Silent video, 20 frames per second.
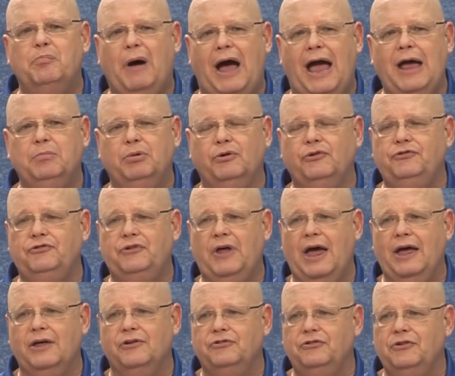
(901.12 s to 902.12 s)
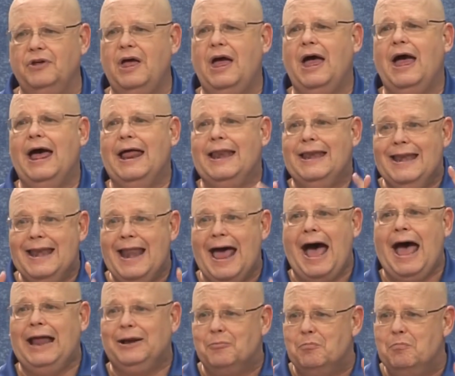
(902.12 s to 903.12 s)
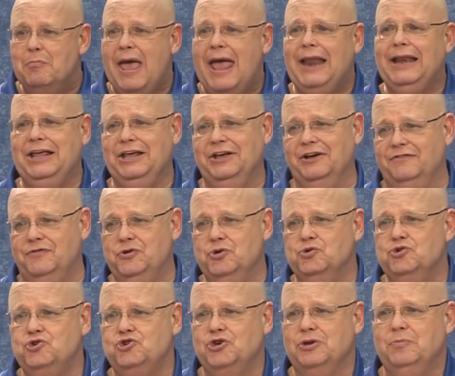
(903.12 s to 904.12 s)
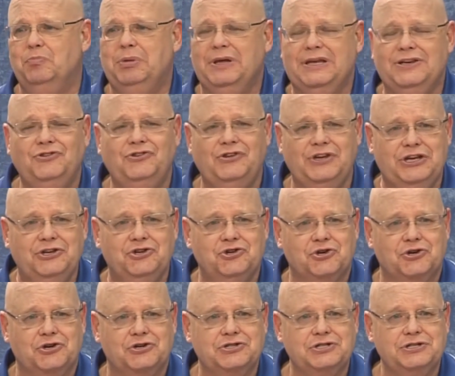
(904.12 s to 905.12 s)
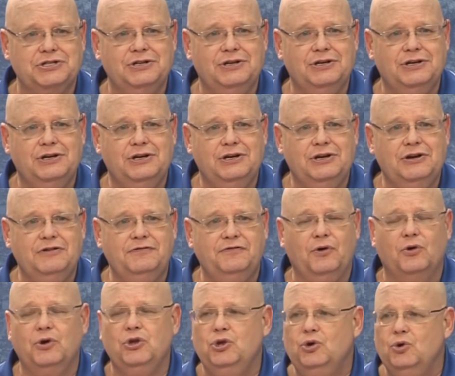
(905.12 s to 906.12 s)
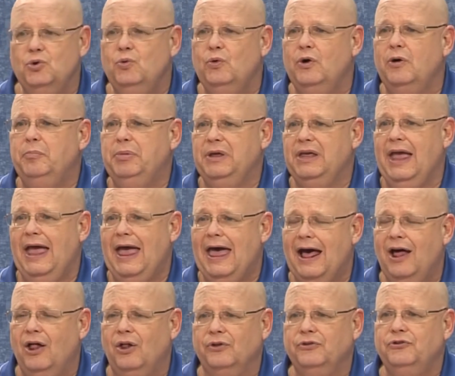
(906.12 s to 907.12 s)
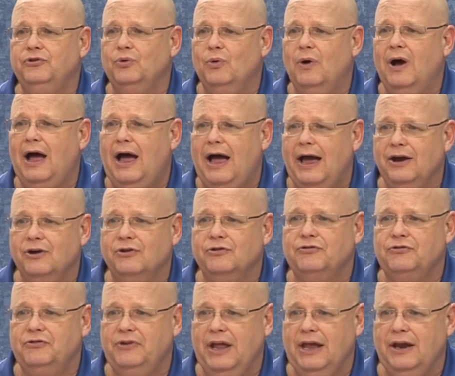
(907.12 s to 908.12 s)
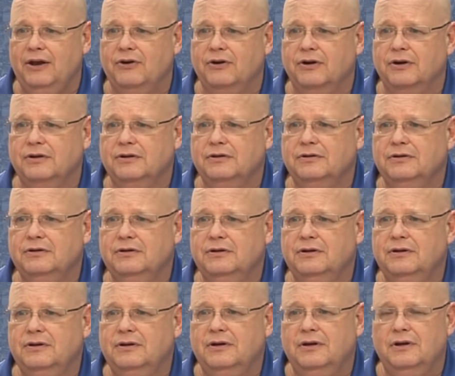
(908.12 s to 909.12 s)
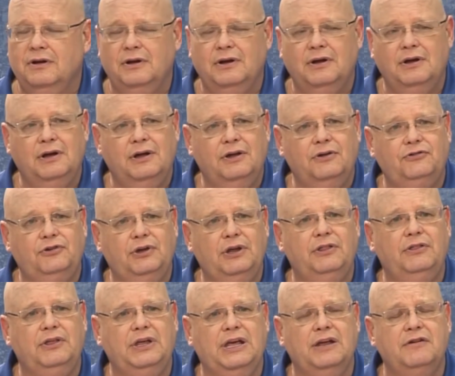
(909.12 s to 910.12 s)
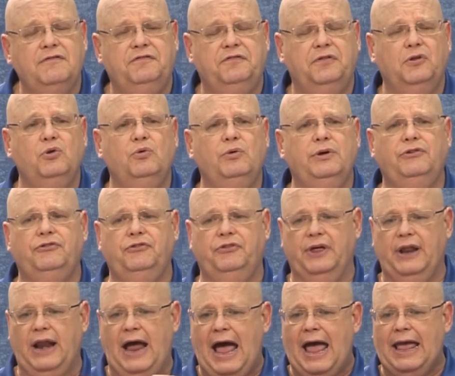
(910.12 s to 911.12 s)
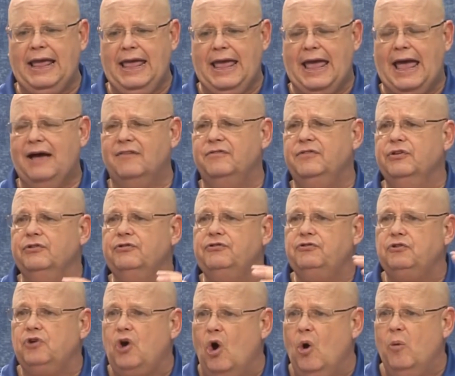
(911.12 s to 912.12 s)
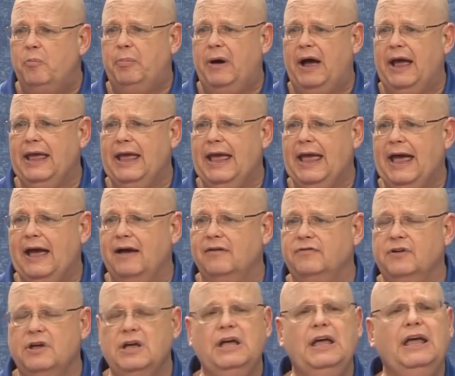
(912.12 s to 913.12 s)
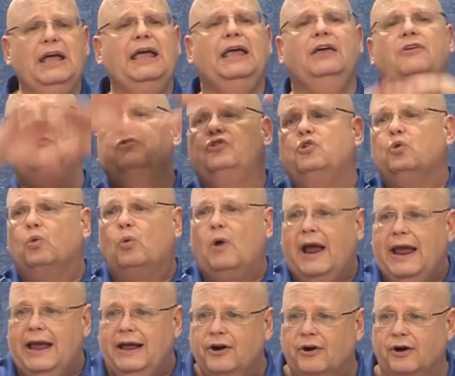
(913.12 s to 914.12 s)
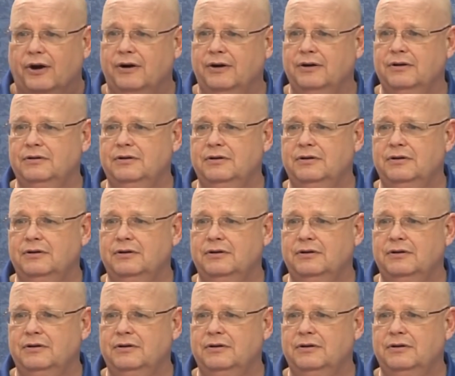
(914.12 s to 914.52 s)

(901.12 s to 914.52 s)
Bible says, Not many of you should be teachers, for you will be held to a higher standard. See, the influence that I have, the scope I have, is greater